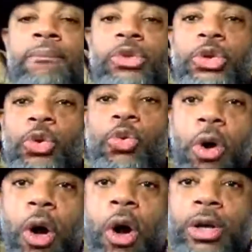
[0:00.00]
You
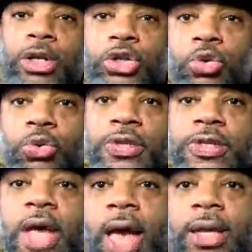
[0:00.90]
are too
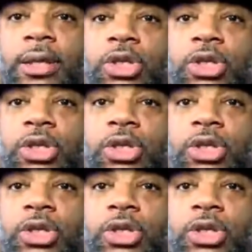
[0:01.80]
silent.